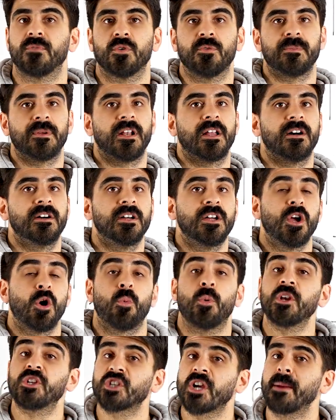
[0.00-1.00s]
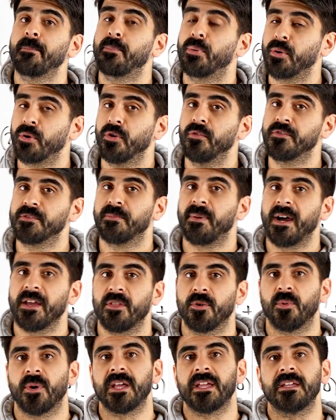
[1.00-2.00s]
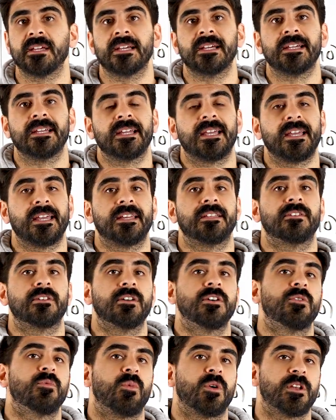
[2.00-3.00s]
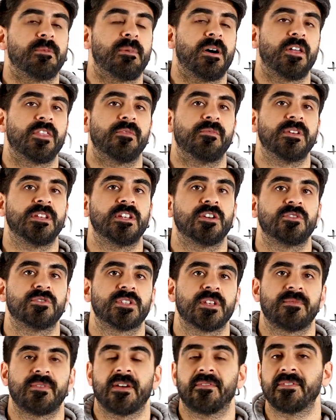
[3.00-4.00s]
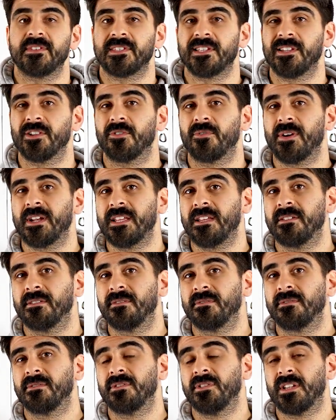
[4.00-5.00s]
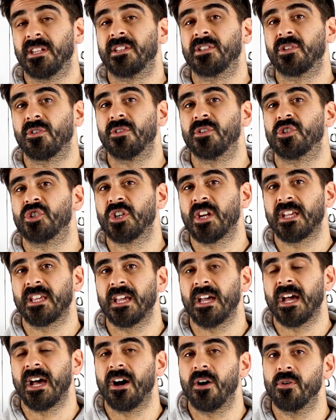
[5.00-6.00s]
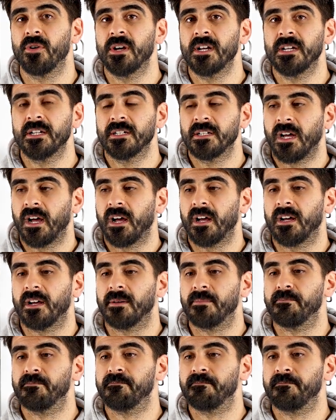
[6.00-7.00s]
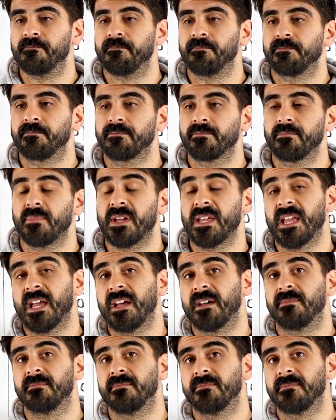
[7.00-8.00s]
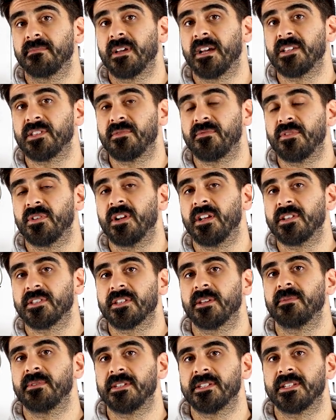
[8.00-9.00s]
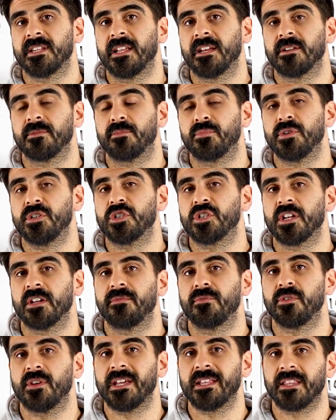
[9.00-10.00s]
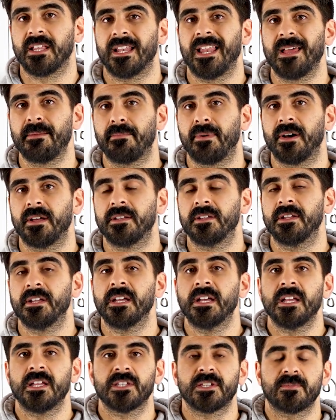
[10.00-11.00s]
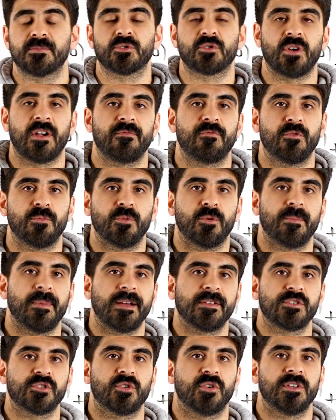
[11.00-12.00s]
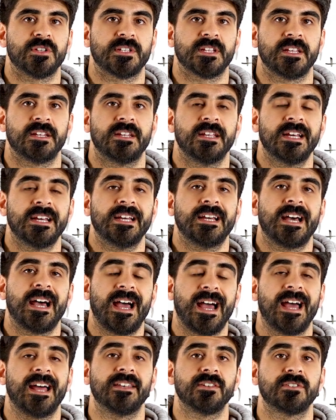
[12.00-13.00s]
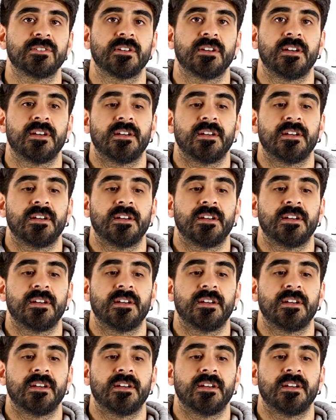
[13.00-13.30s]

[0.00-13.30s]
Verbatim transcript: formula, which I proved, by the way, in one of my other videos. If you haven't seen already, you need to go and check it out. Um, but yeah, guys, if you learned something today, I'd appreciate if you hit the like button, subscribe for more maths content, and